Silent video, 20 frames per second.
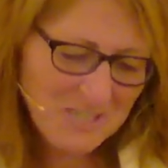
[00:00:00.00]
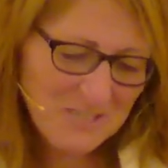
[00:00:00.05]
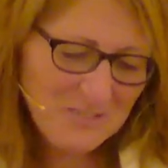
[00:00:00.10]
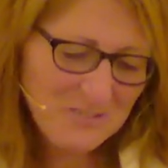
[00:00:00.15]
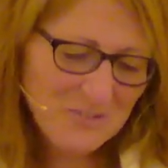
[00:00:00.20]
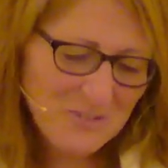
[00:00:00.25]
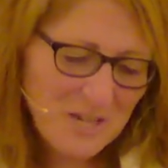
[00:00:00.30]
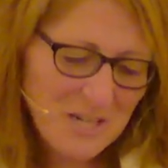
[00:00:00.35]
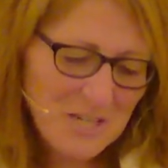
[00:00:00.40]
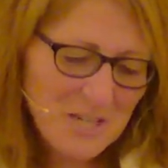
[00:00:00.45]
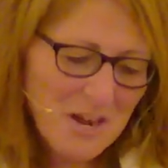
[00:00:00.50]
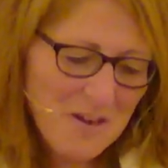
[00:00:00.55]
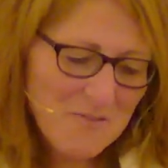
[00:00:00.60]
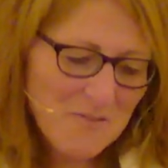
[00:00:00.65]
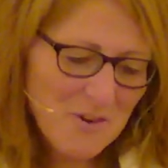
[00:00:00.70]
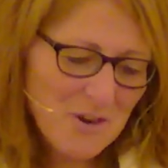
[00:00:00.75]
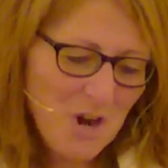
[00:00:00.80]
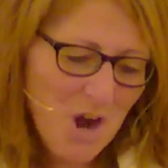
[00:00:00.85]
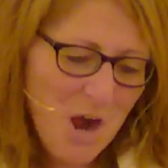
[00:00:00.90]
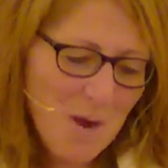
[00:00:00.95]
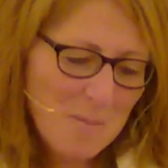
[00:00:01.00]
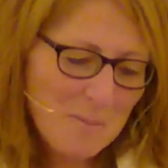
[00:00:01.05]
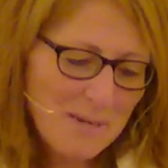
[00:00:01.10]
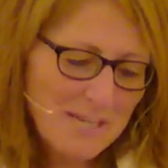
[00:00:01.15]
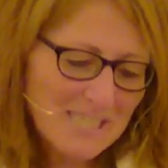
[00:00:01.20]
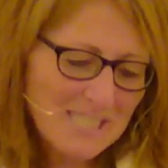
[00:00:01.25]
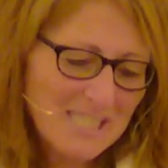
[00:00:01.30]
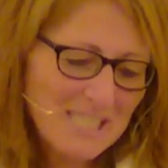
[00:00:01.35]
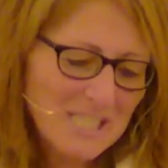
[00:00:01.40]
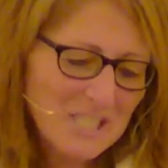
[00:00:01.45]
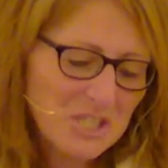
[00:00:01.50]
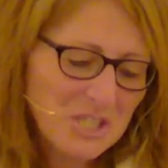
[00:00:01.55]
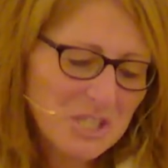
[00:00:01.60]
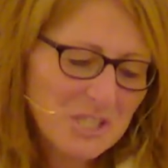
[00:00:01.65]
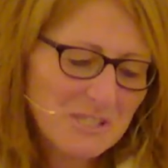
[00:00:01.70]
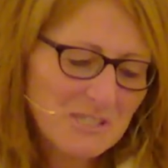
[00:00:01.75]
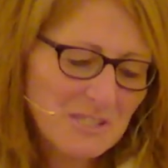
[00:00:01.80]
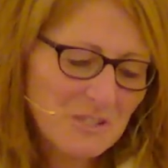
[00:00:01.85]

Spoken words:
The front cover caught my attention.